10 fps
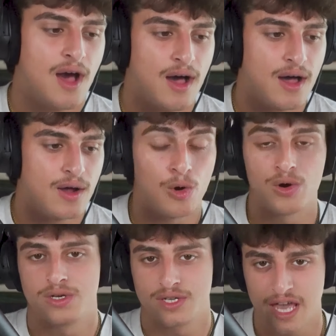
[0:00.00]

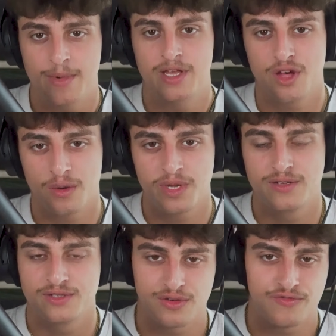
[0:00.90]
or gaming
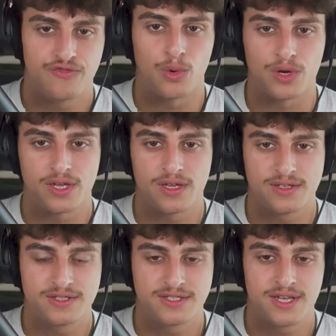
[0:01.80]
thumbnails for
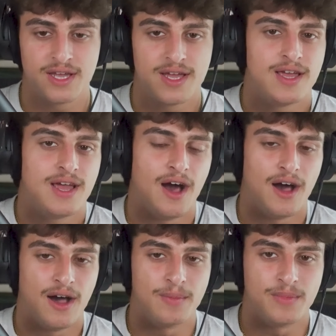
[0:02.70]
kids,
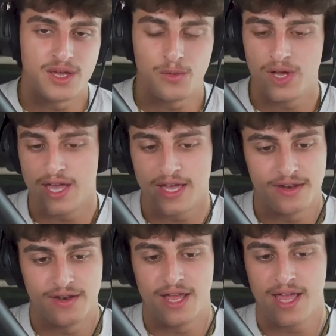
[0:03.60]
it went hand
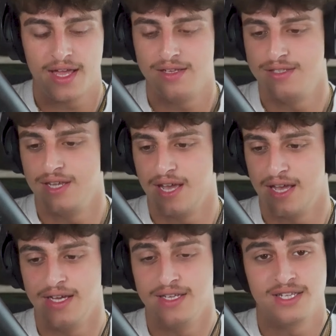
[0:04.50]
in hand,
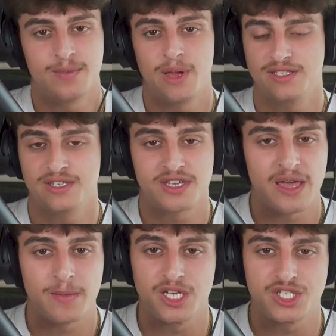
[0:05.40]
and he basically
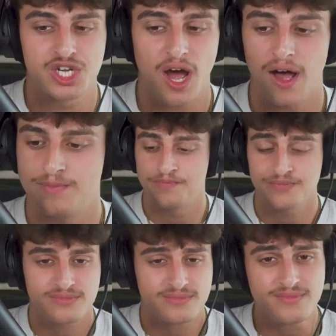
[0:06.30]
gave me a shot.
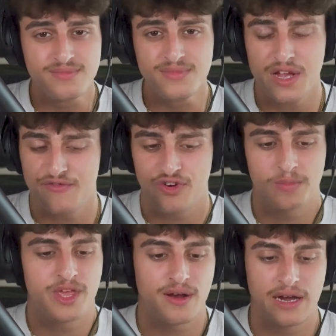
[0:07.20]

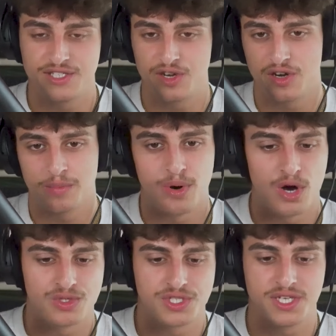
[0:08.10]
From there, I started
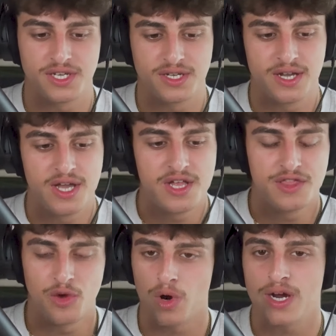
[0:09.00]
posting
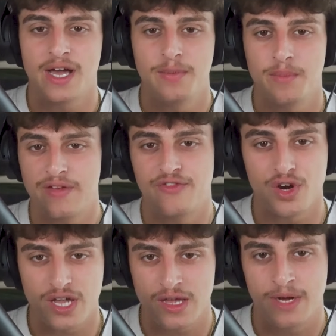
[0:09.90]
the work I had made for
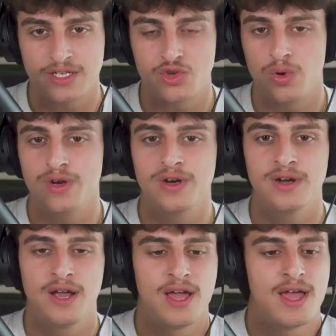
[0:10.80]
him on
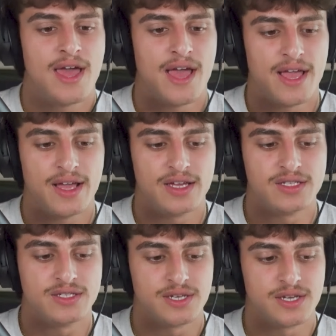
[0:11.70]
Twitter, and